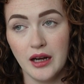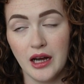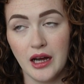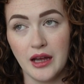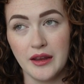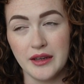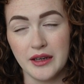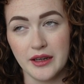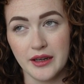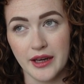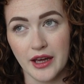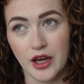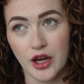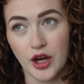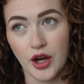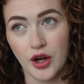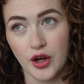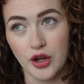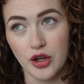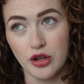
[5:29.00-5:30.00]
And then I'll get
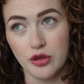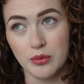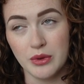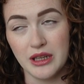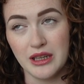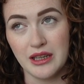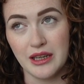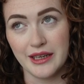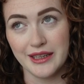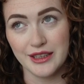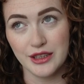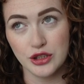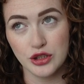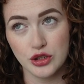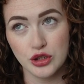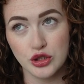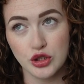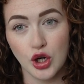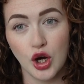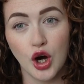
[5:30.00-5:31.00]
home at like
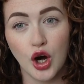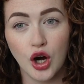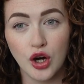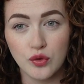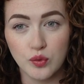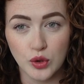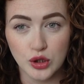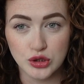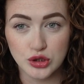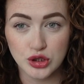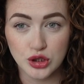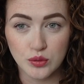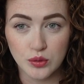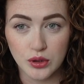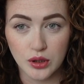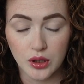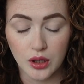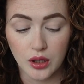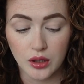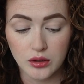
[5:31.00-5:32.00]
1:30,
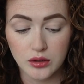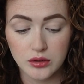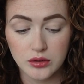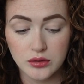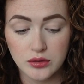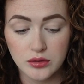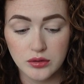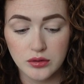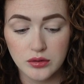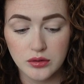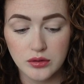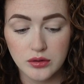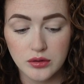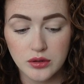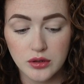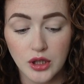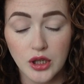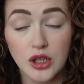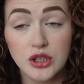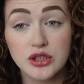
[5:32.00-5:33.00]
2:00.
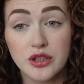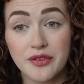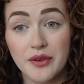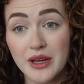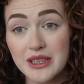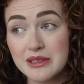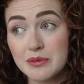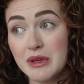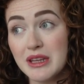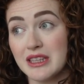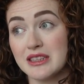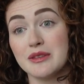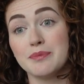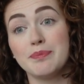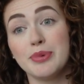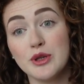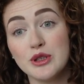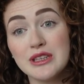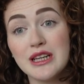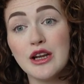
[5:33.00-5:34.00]
So if you ask me, that's a
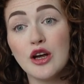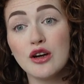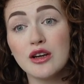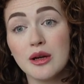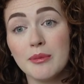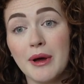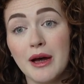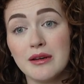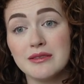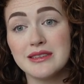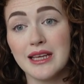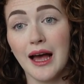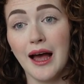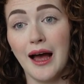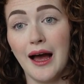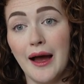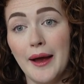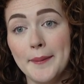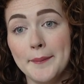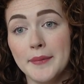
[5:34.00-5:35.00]
bloody long amount of
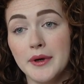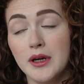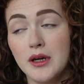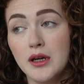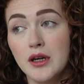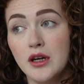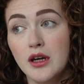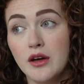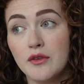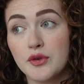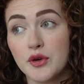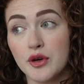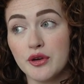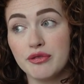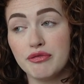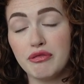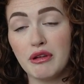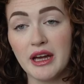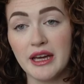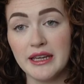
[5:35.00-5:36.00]
time for a
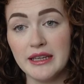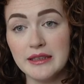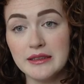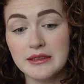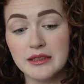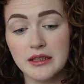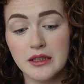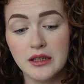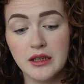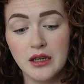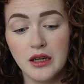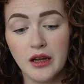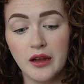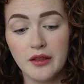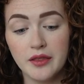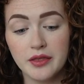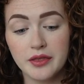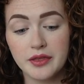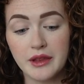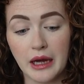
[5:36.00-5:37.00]
flight
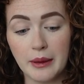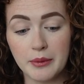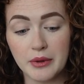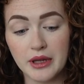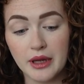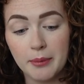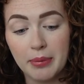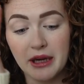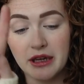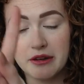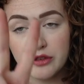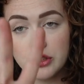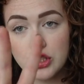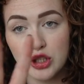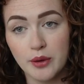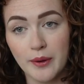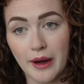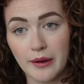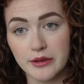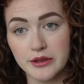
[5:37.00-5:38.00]
that I'm gonna get paid for
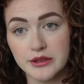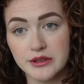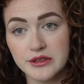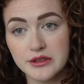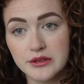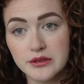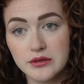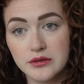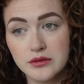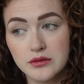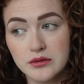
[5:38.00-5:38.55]
2 hours.